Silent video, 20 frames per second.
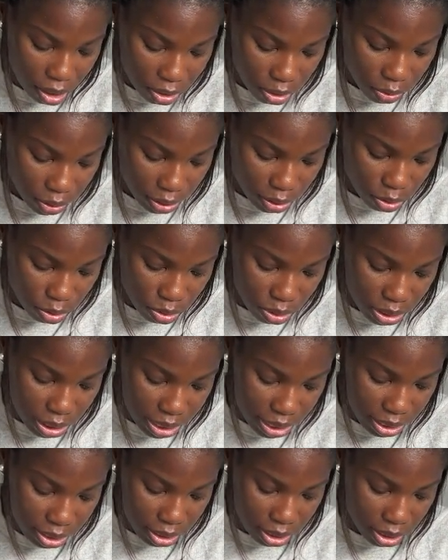I used
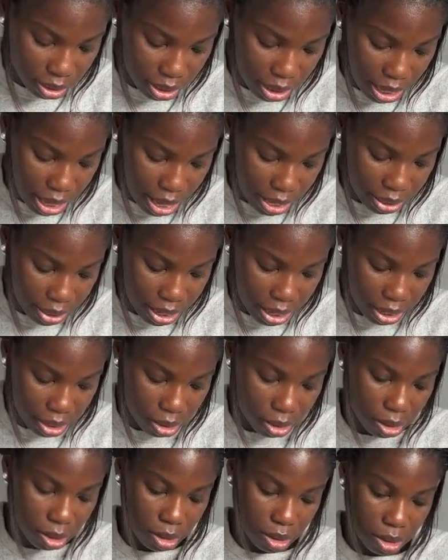this, and
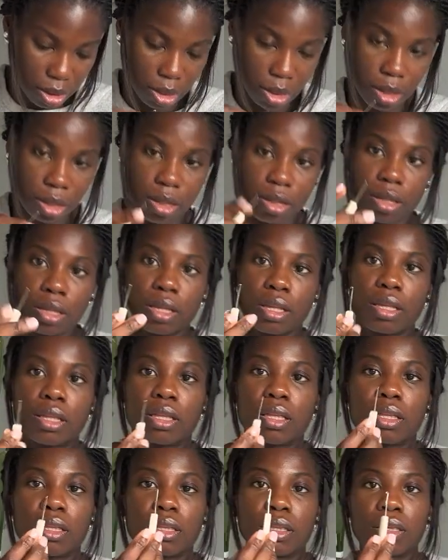then
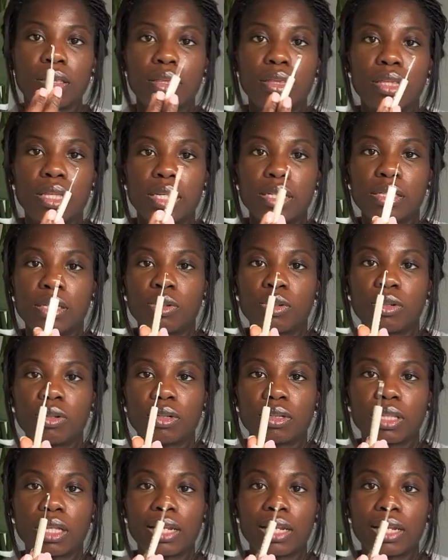this hook, the